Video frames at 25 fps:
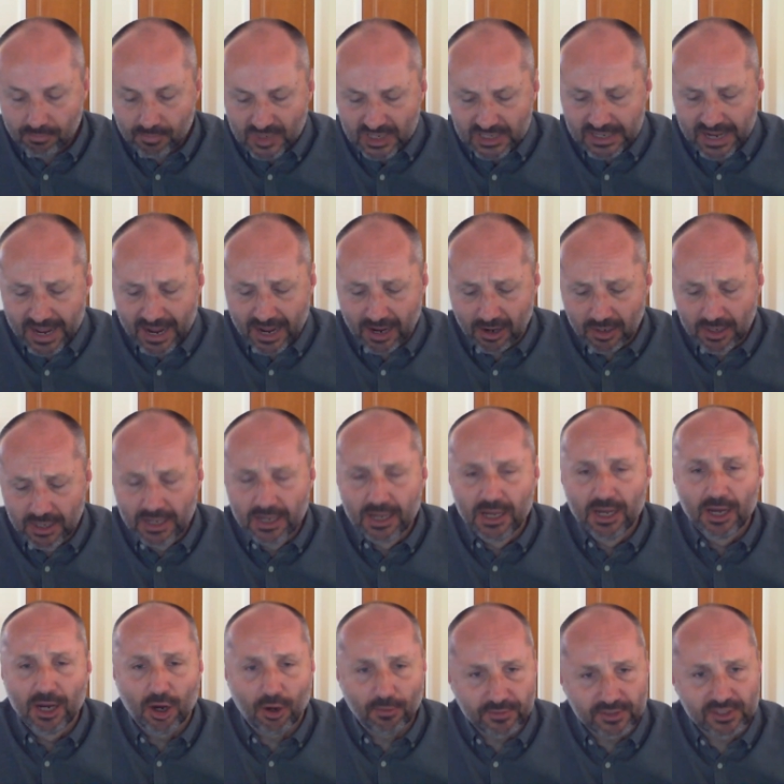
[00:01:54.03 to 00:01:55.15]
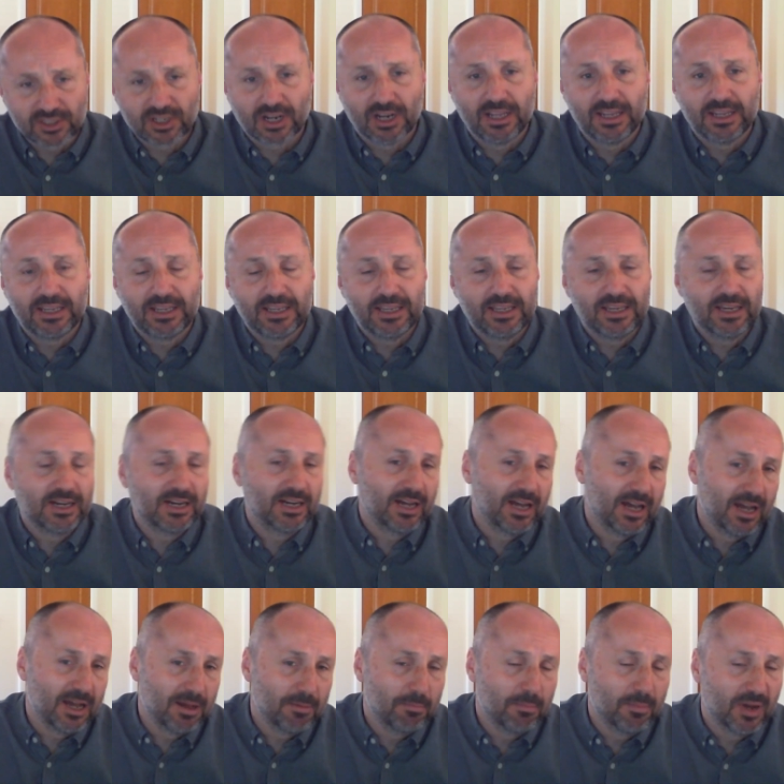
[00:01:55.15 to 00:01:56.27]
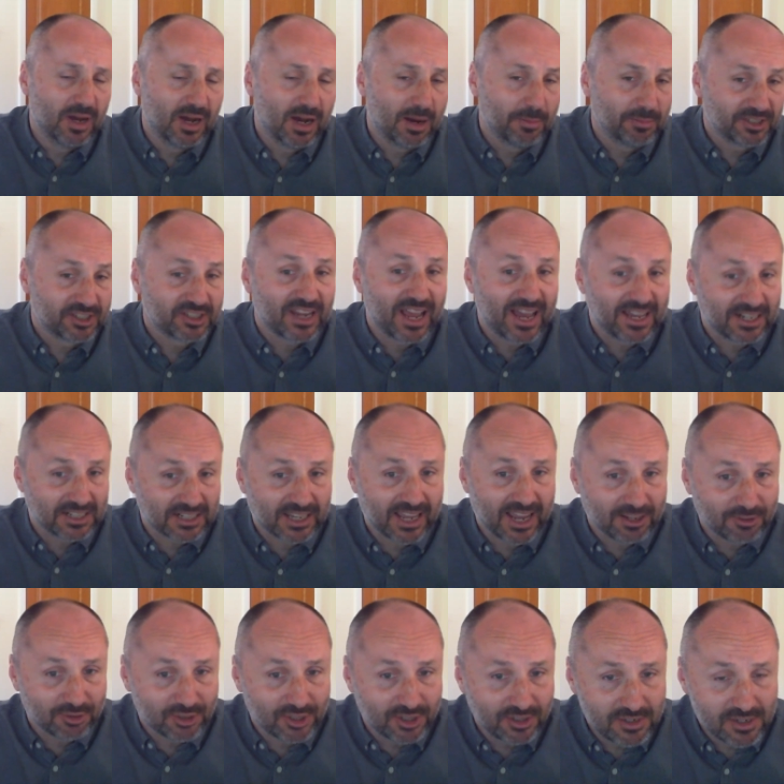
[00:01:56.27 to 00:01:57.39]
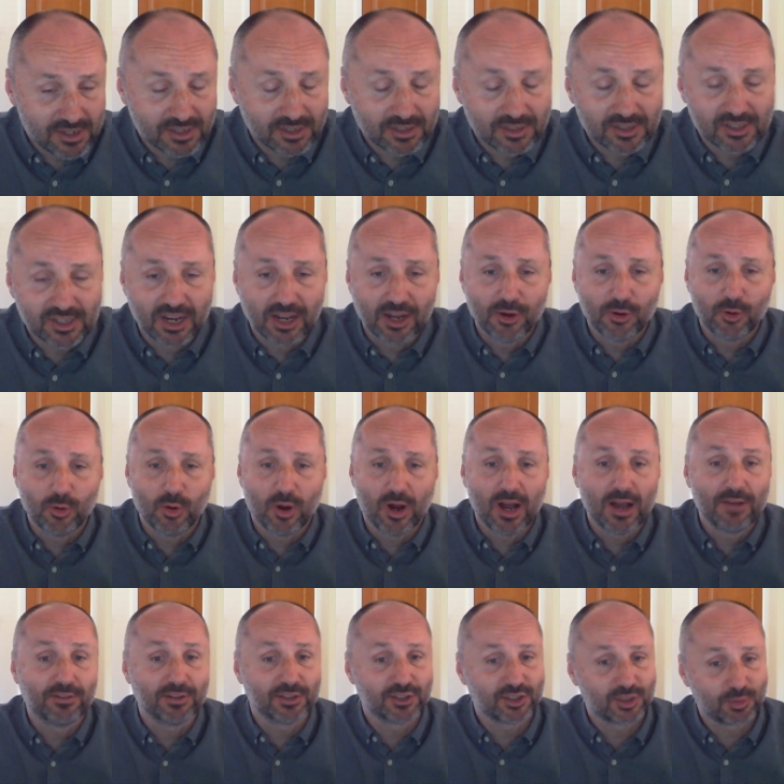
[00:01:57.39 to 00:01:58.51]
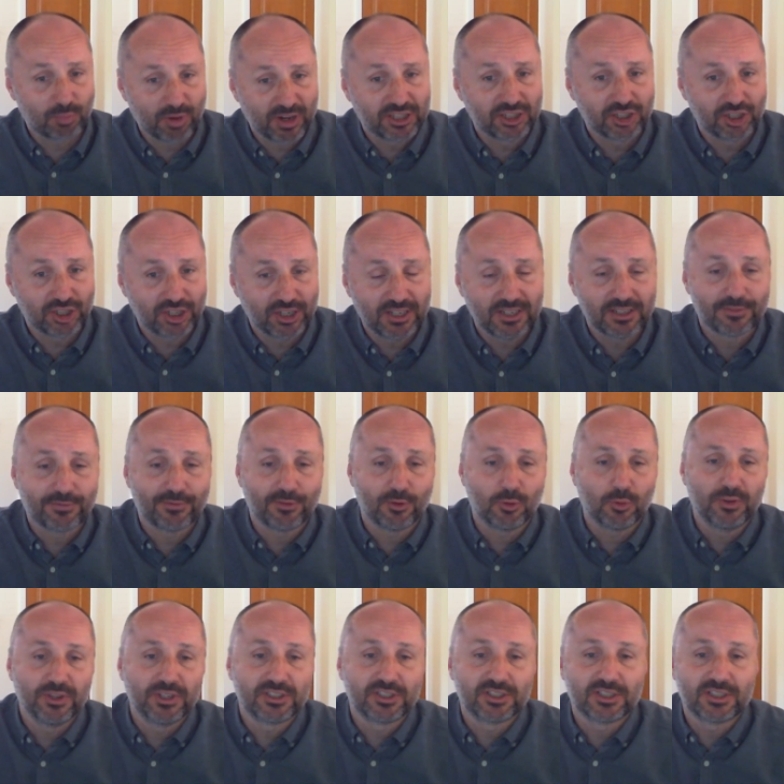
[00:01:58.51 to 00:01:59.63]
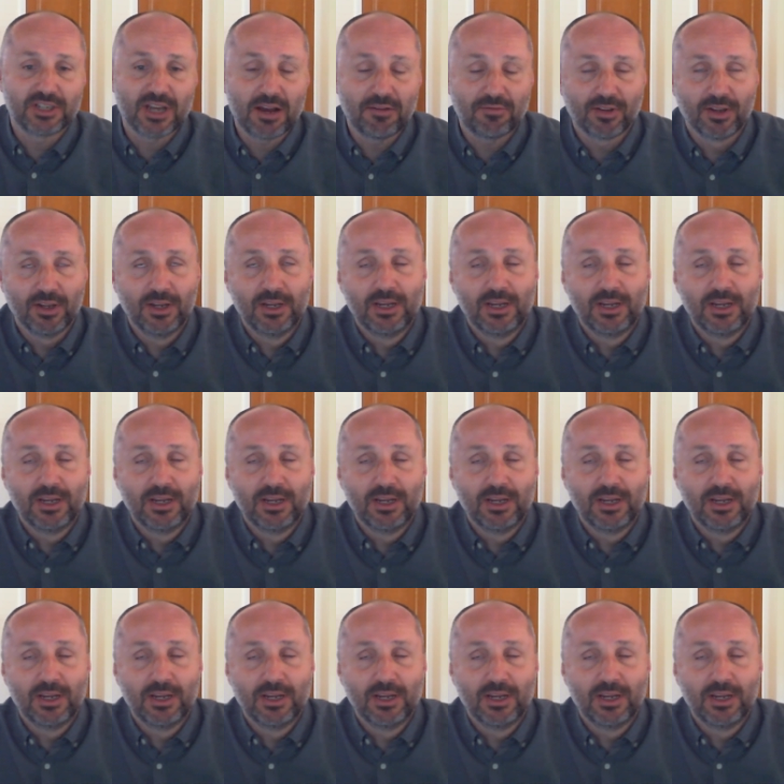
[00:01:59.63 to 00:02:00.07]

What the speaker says: Now, obviously, I'm a sad accountant, so I have a spreadsheet for all this stuff,